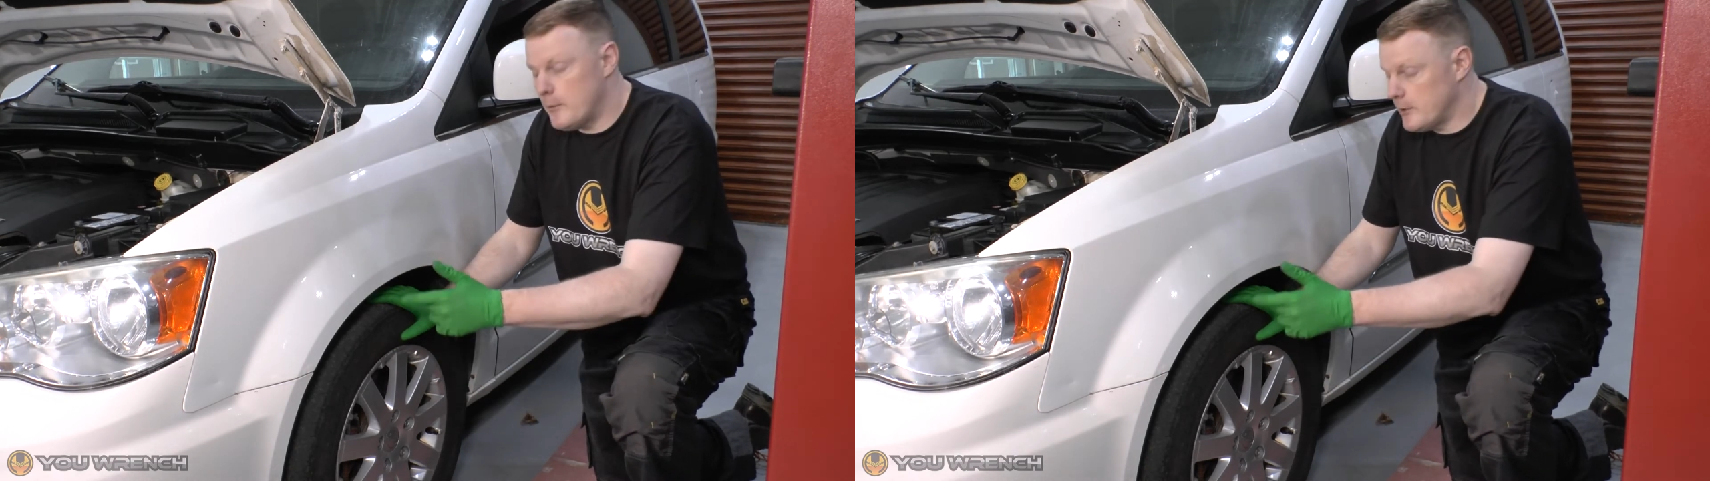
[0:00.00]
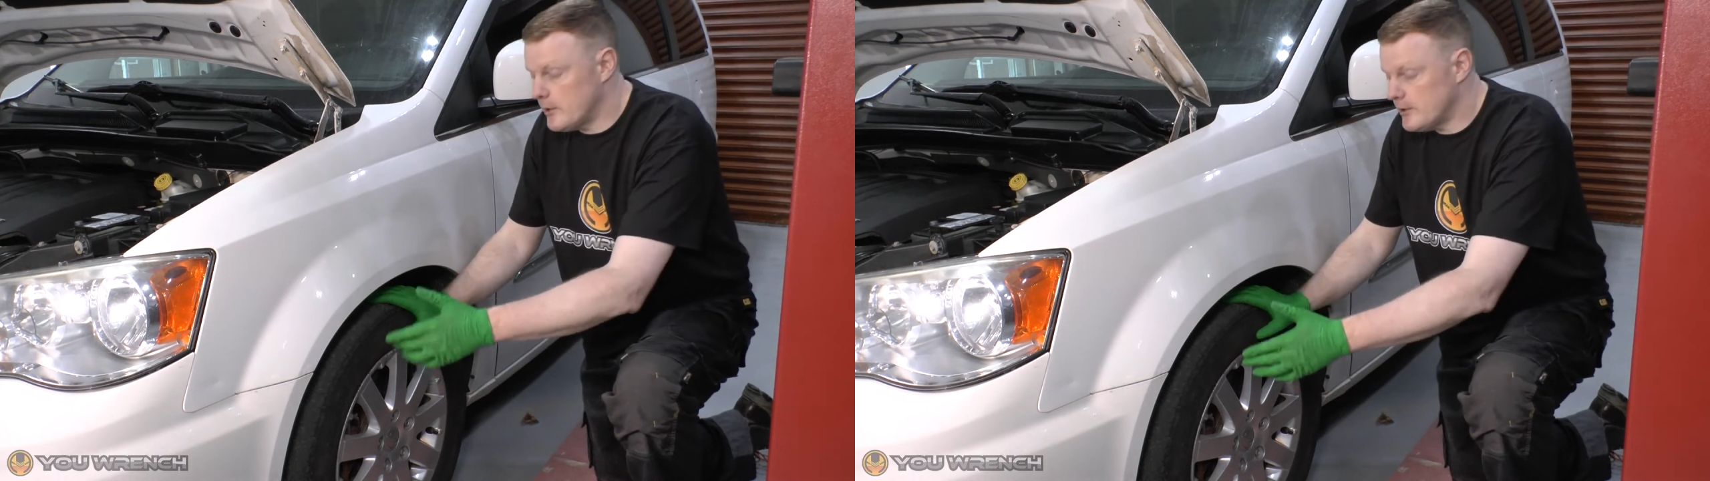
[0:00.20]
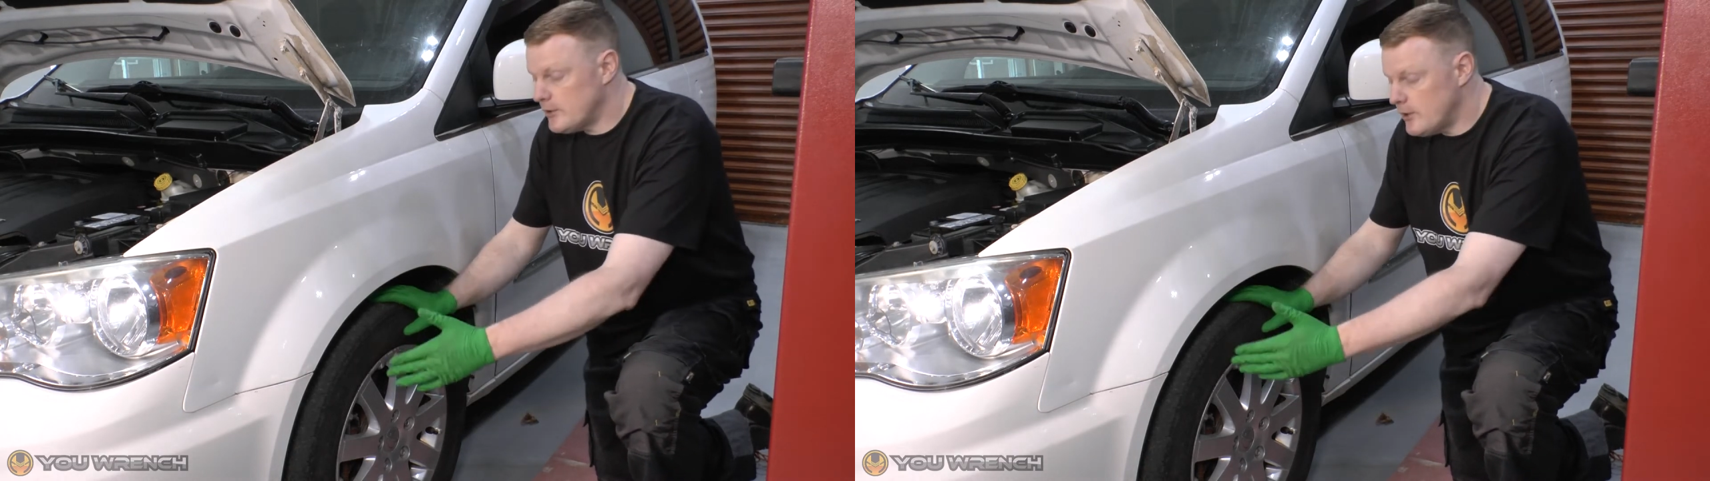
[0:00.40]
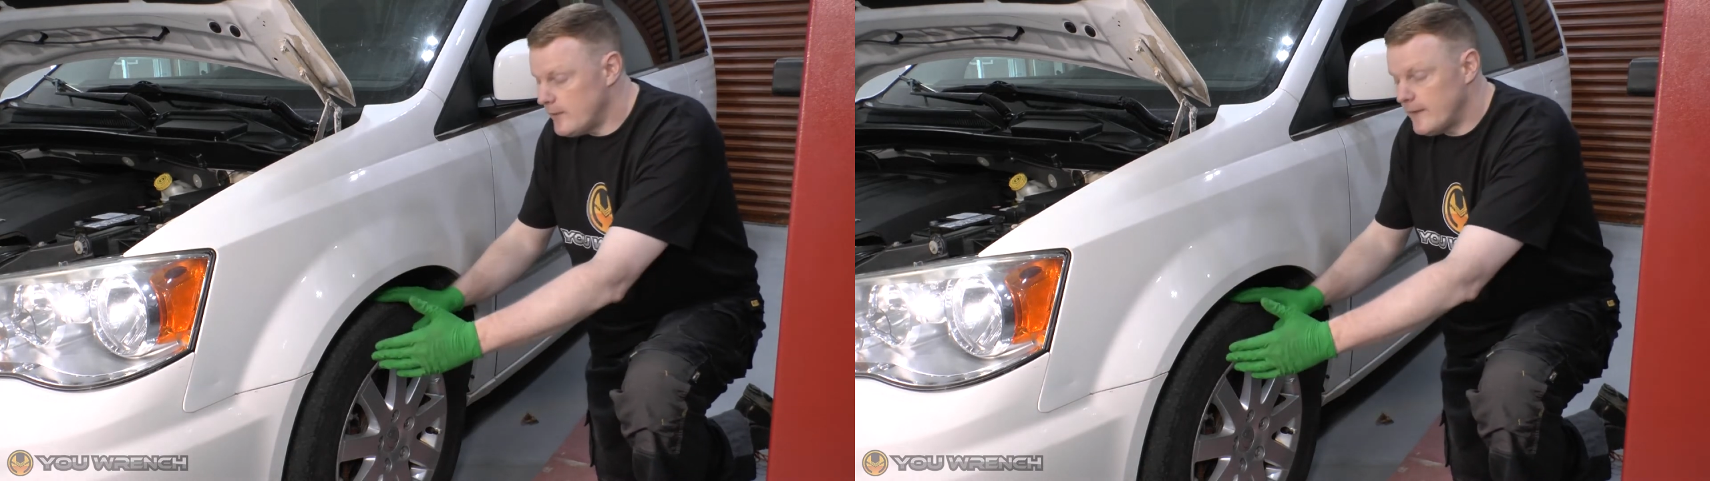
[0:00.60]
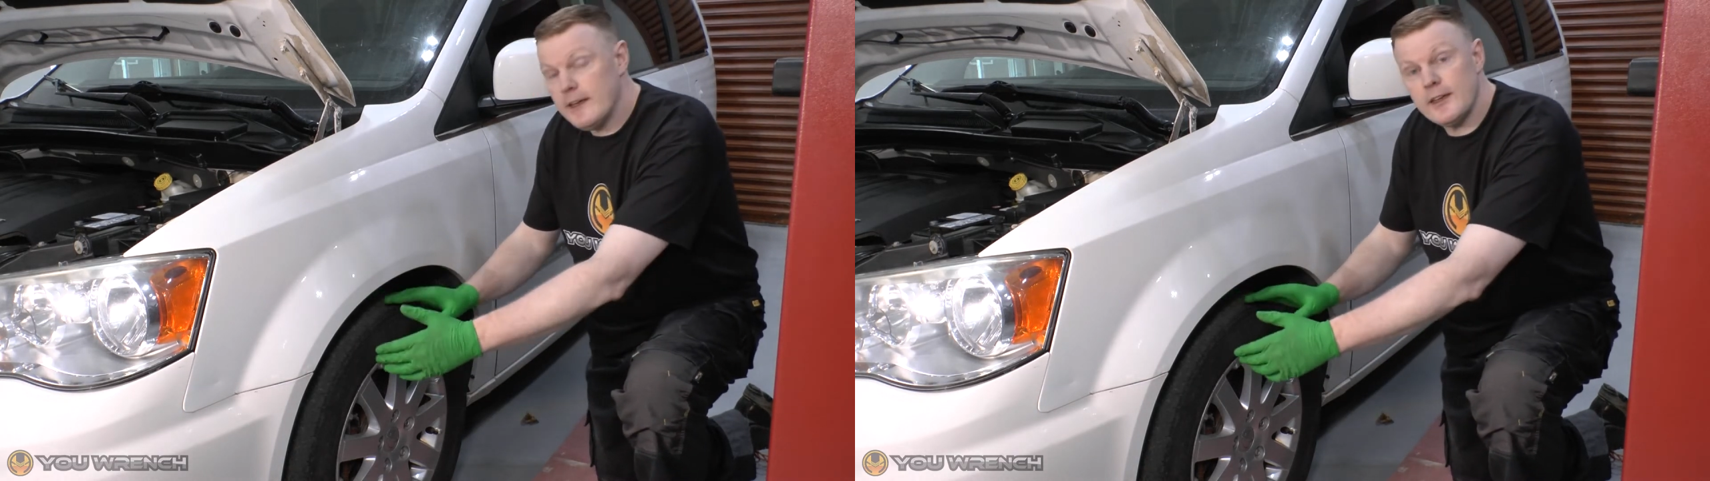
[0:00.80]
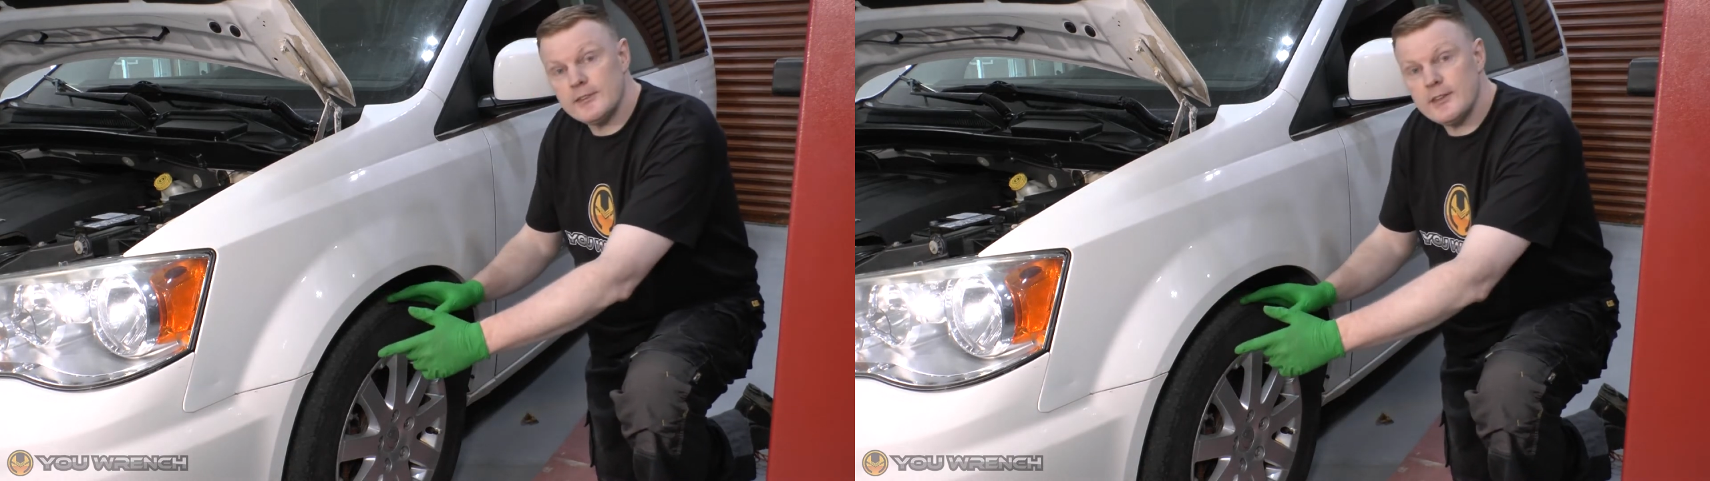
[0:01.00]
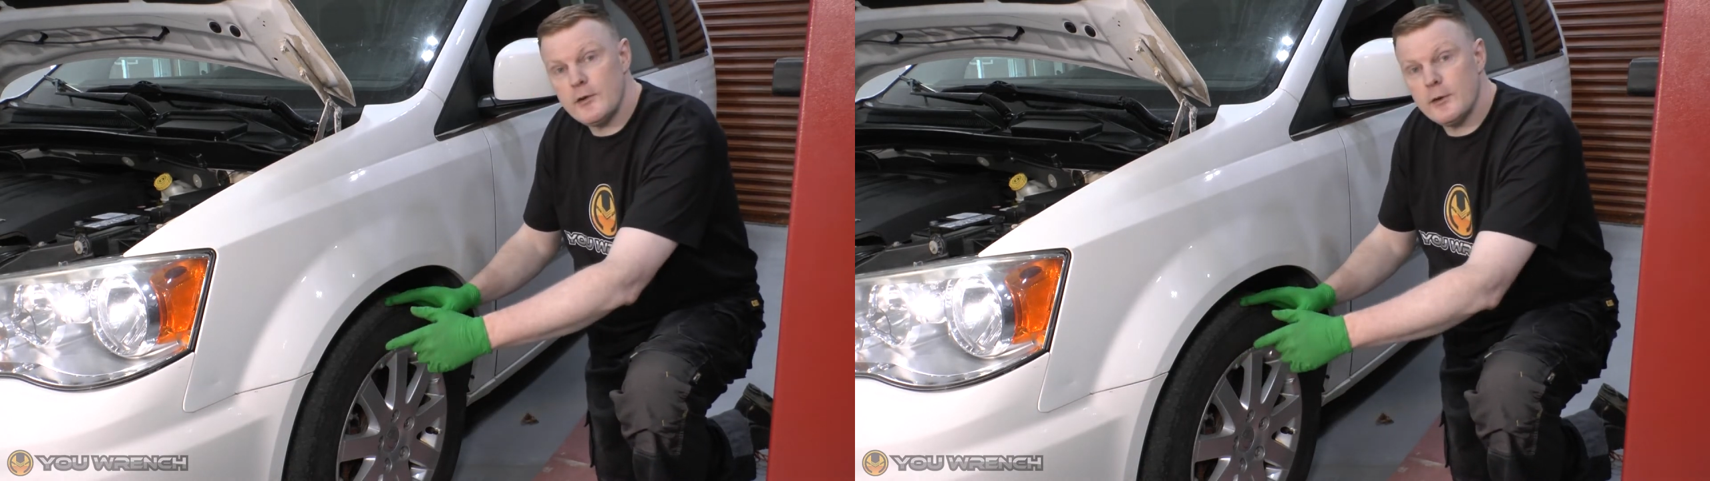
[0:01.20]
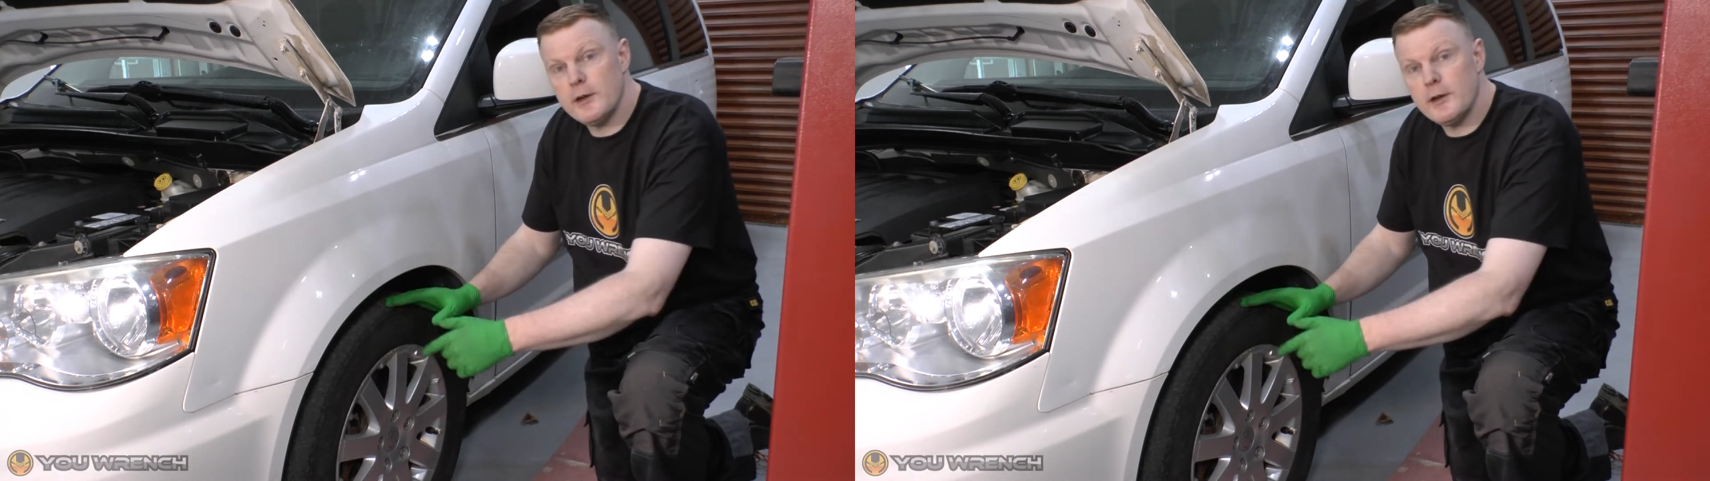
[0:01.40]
and we're going to turn the steering